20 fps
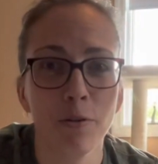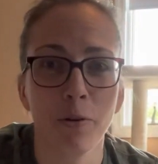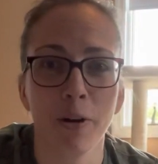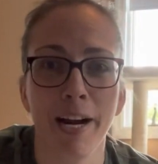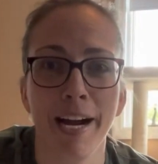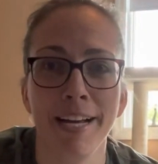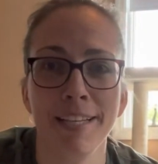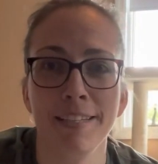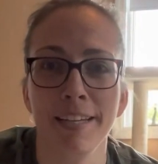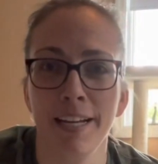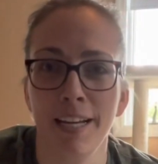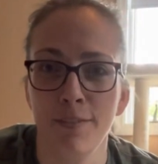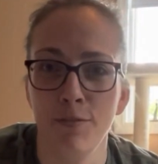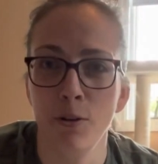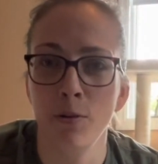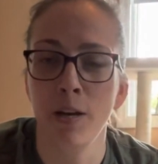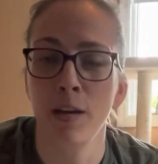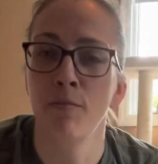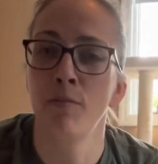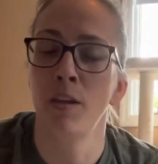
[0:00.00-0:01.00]
whereas like if
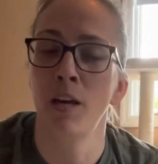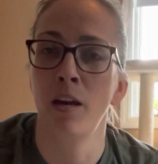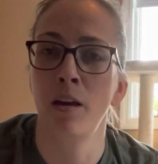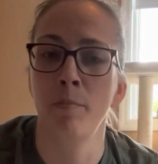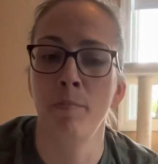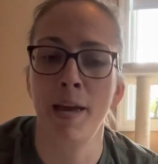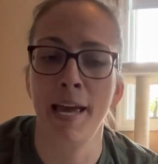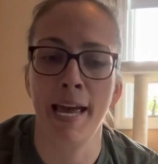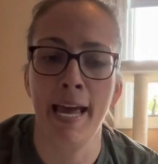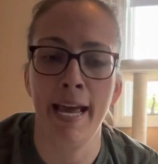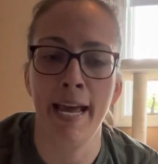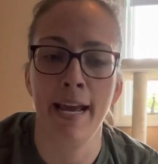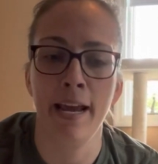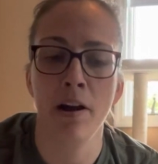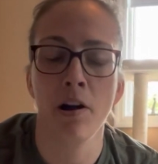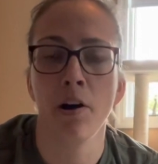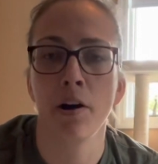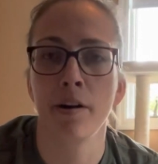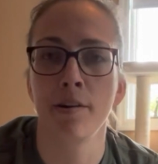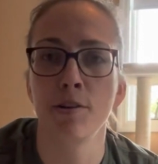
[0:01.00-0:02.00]
you give them a
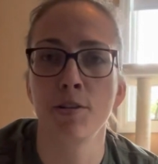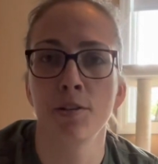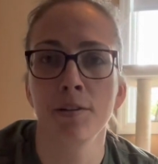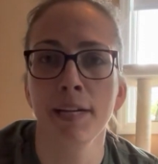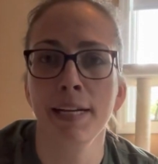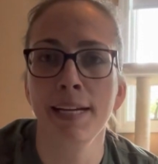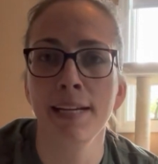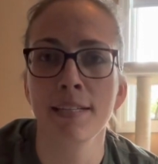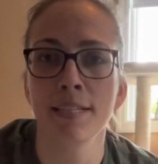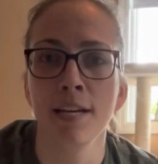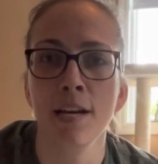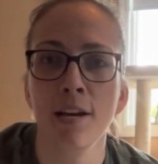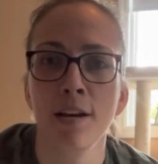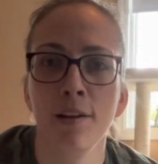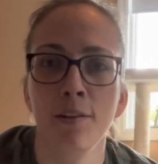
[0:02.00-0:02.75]
hard treat,